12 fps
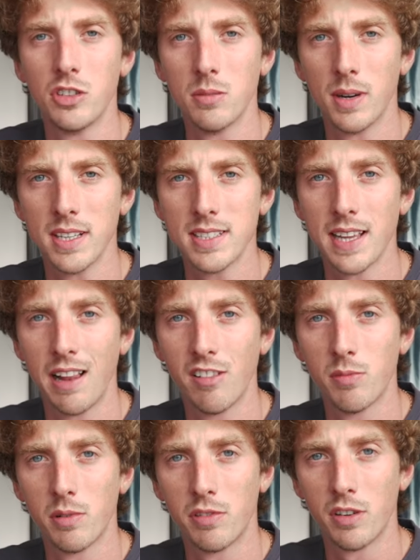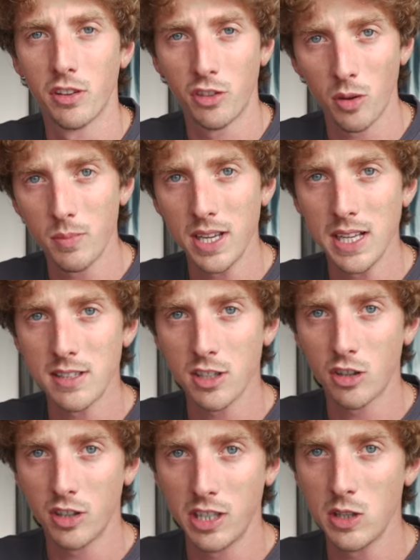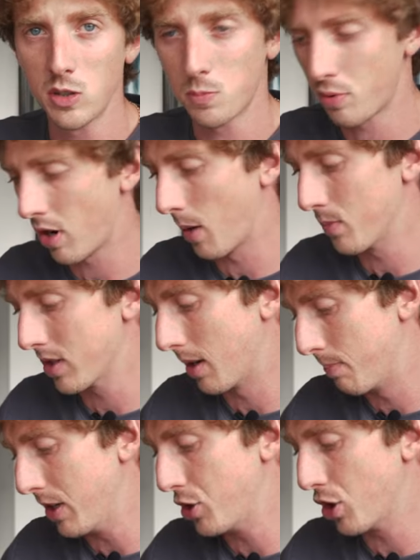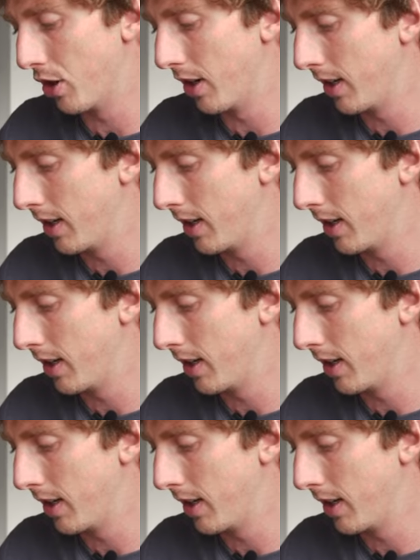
do myself, but for the thumbnails, I'm gonna use prompts on Midjourney.